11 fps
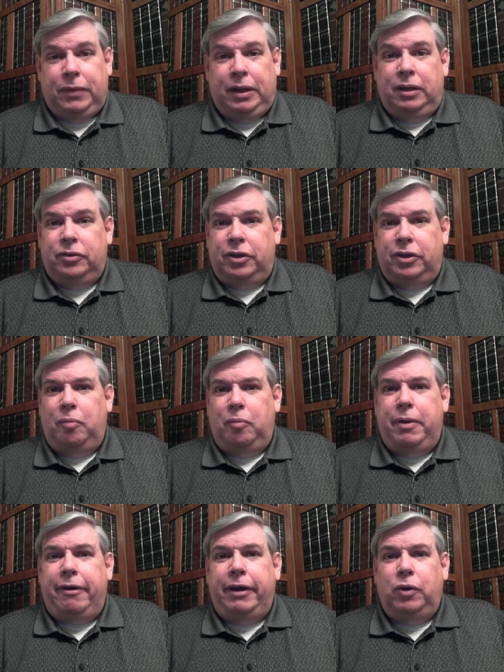So there are
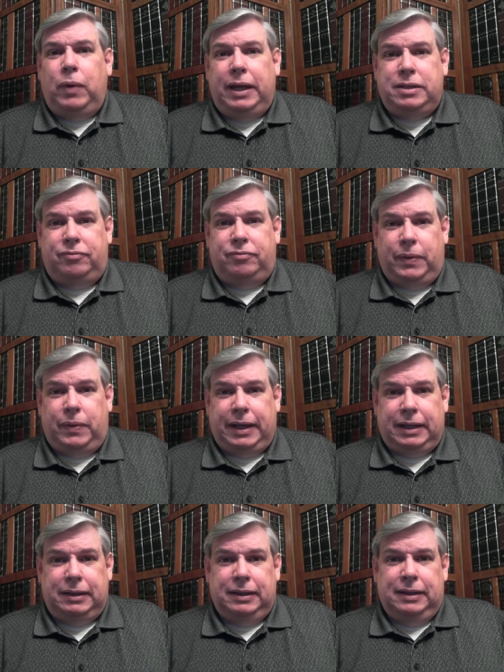myriad ways of doing it.
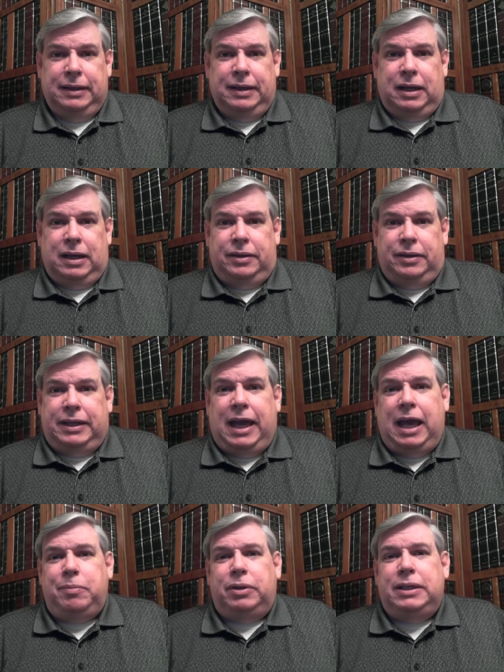Uh, the
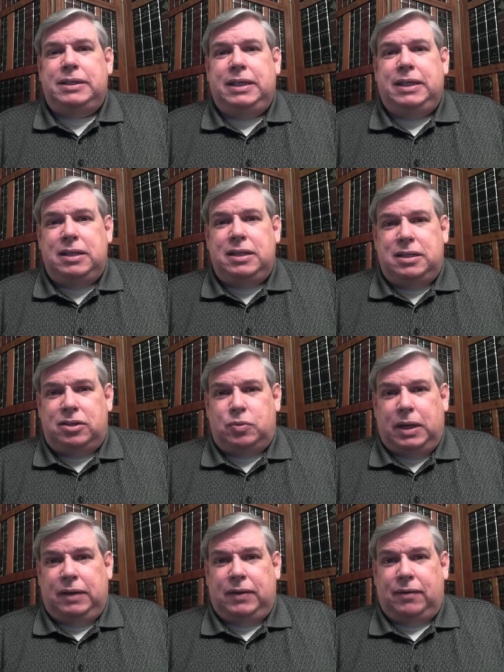cable is the easiest
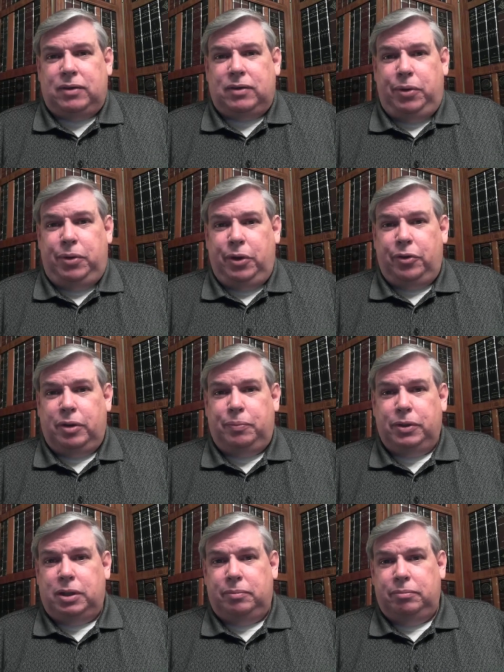way if you have a computer to
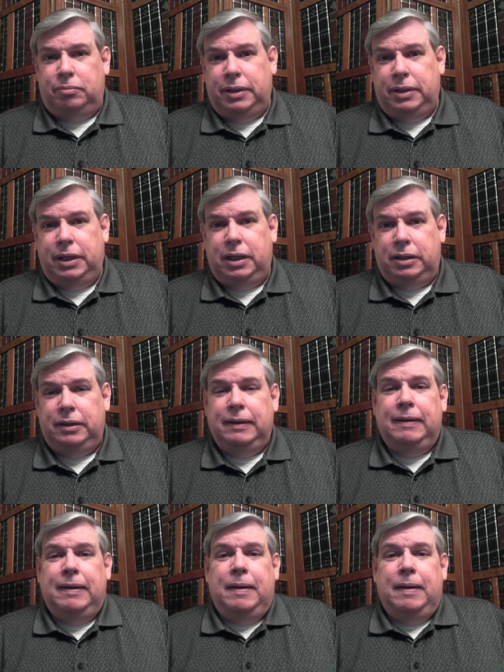put them in.
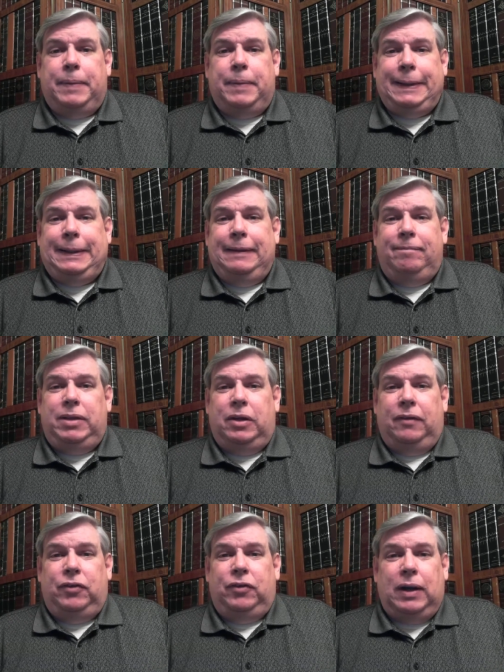But you know,
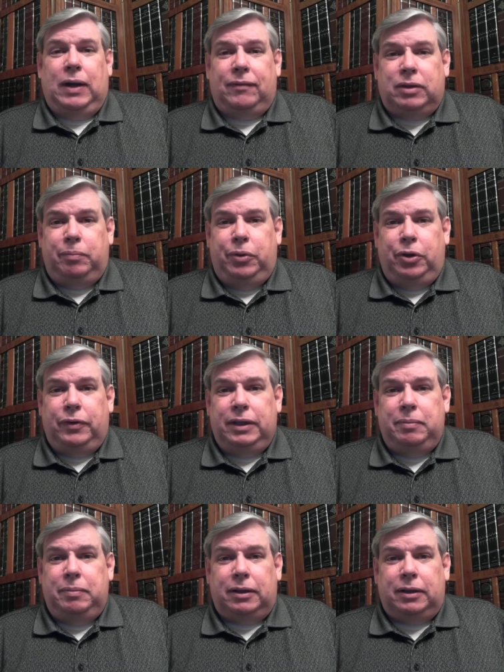if you don't have a computer in the
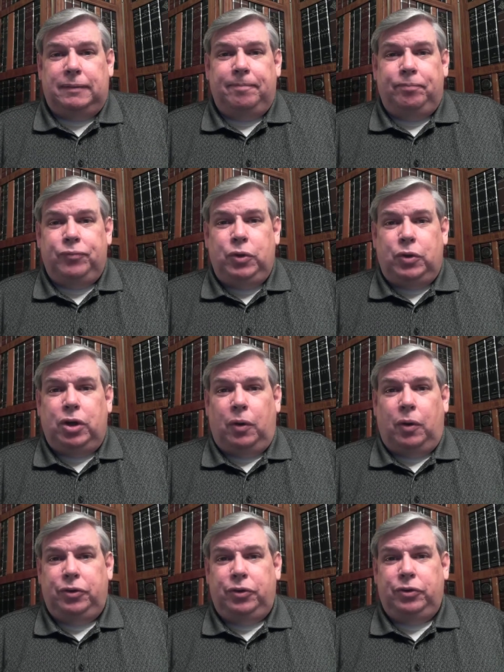middle, you could
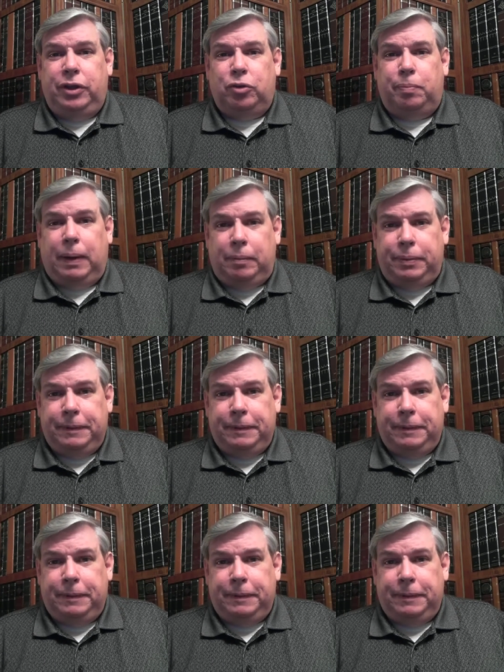always use either bump